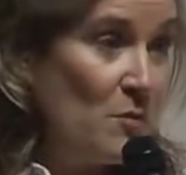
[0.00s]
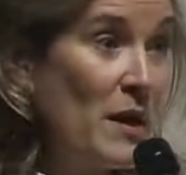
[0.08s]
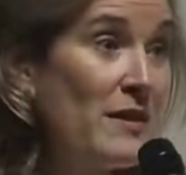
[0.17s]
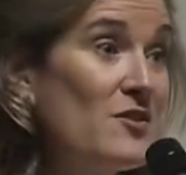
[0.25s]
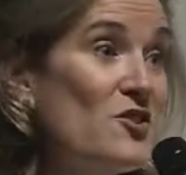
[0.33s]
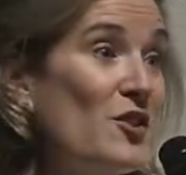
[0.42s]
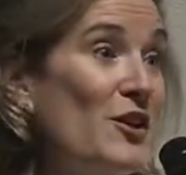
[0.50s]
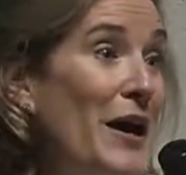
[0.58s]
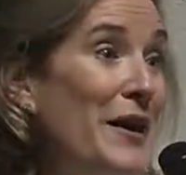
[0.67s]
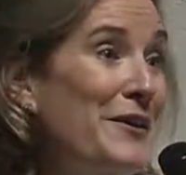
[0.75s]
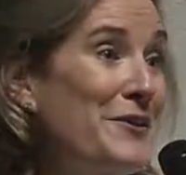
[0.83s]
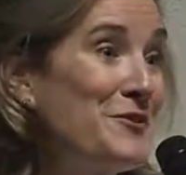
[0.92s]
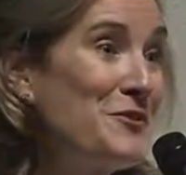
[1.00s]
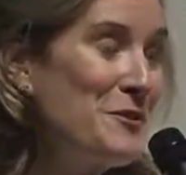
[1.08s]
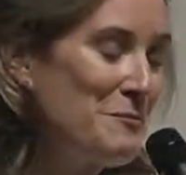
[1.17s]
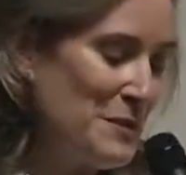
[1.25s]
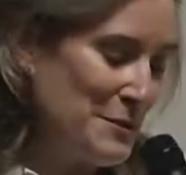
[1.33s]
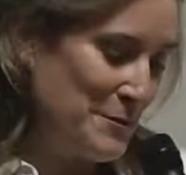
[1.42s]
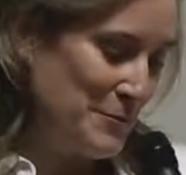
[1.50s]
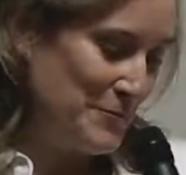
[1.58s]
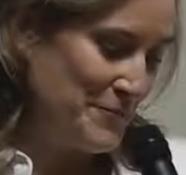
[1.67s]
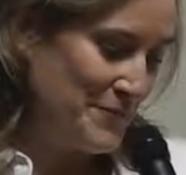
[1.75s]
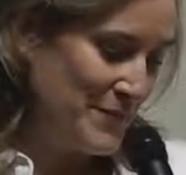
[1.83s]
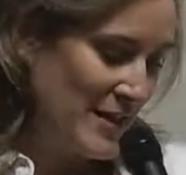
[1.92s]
by the Chicago Tribune,